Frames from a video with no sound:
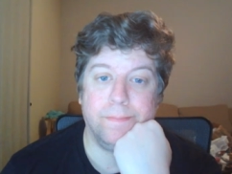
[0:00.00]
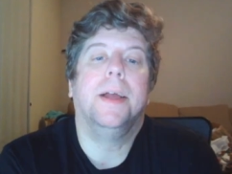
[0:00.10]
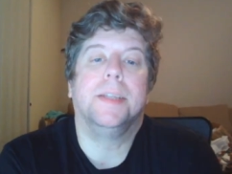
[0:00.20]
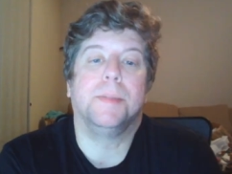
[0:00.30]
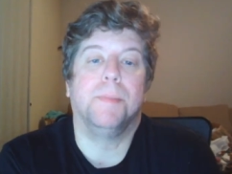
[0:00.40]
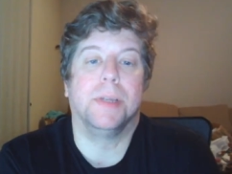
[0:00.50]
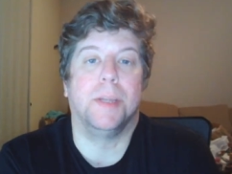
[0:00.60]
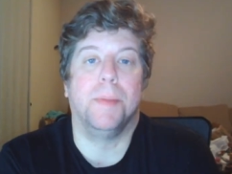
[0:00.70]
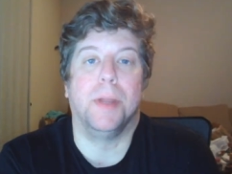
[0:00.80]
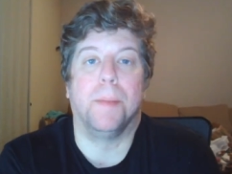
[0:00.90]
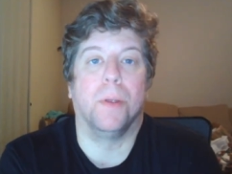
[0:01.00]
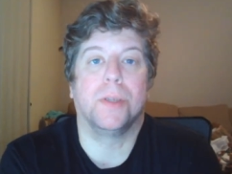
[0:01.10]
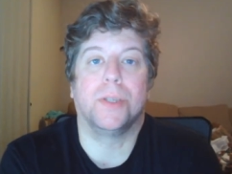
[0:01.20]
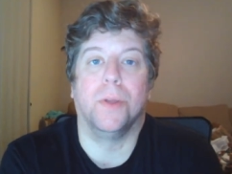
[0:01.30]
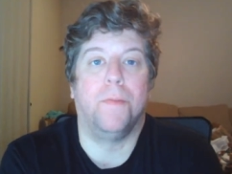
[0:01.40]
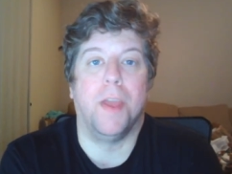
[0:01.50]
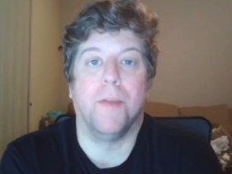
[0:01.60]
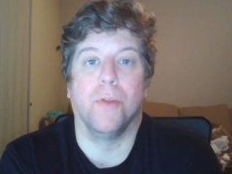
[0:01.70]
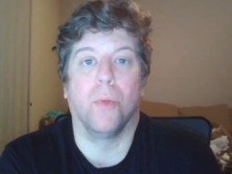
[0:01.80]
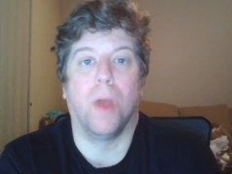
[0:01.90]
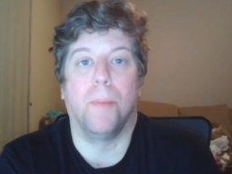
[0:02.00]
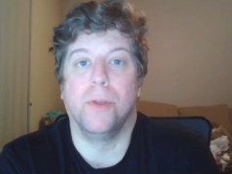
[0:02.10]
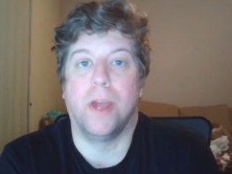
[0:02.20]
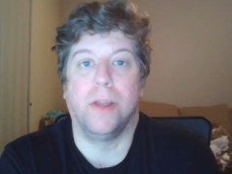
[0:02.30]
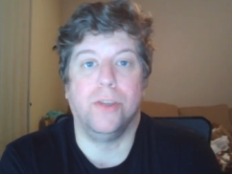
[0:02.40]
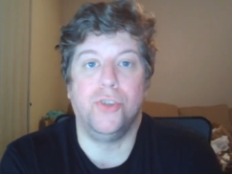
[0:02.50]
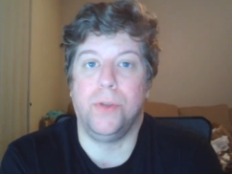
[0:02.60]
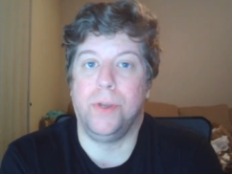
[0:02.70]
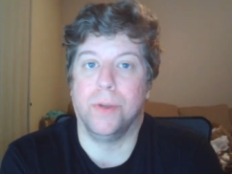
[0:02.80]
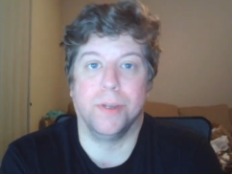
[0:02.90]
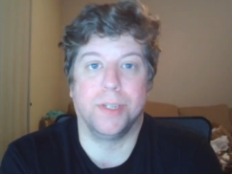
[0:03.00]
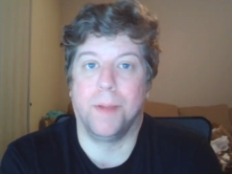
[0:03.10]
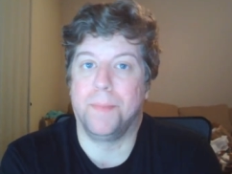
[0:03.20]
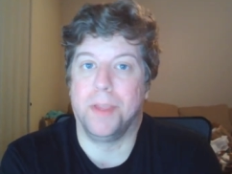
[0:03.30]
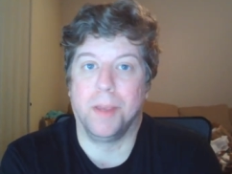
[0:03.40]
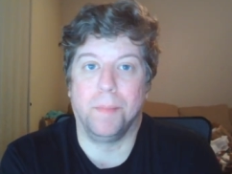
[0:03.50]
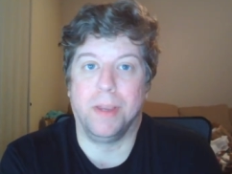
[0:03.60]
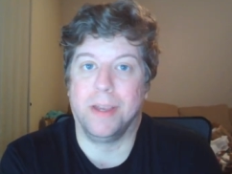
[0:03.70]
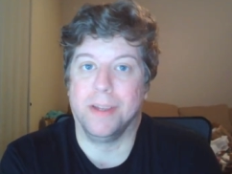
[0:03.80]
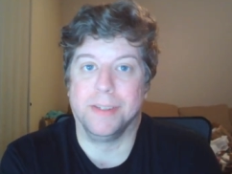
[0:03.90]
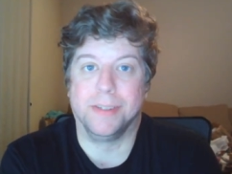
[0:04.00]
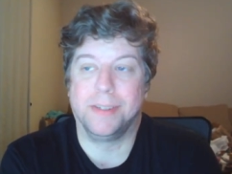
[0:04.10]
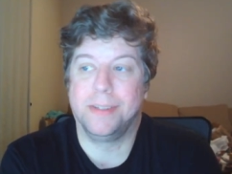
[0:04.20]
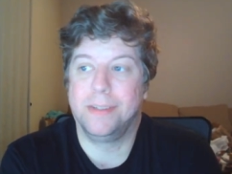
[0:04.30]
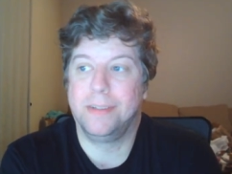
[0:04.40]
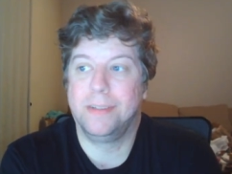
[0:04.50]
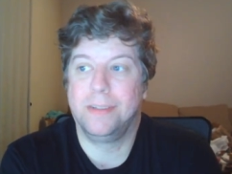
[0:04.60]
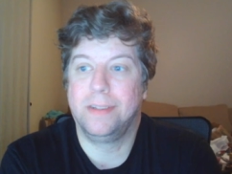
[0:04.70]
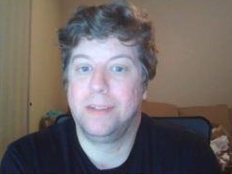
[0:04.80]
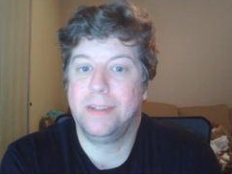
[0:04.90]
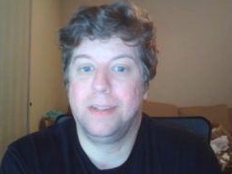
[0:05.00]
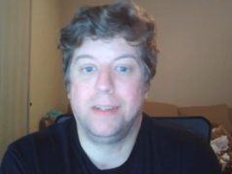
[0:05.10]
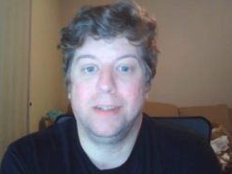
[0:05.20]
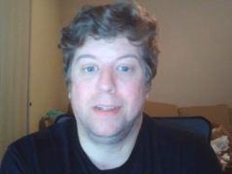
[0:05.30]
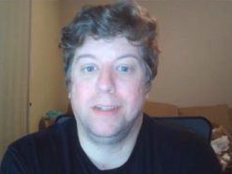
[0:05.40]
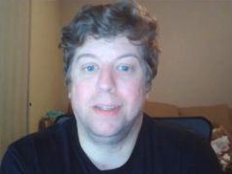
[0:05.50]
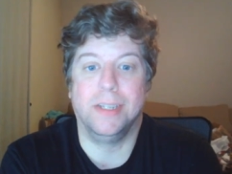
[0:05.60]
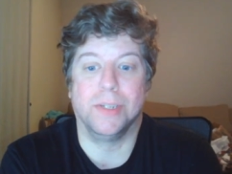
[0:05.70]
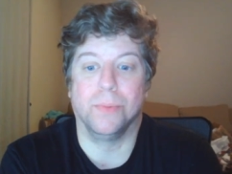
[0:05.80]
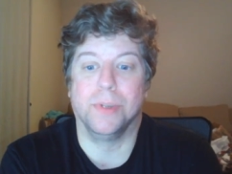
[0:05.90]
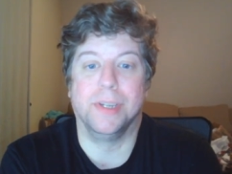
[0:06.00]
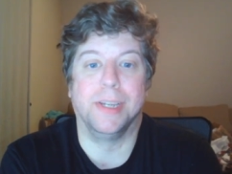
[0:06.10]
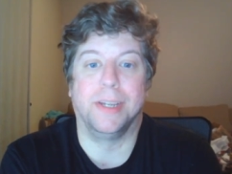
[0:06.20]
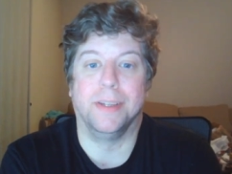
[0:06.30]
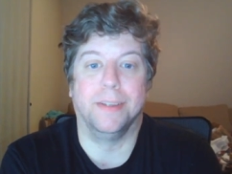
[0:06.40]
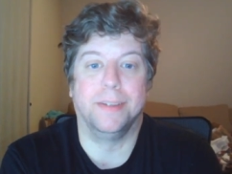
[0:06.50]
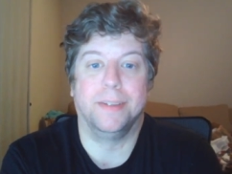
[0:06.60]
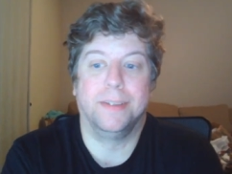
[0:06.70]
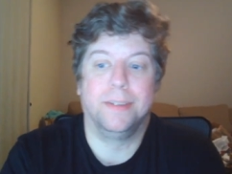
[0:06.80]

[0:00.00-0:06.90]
This must have been a personal favor to Robert Downey Jr. or something, because this is ridiculous.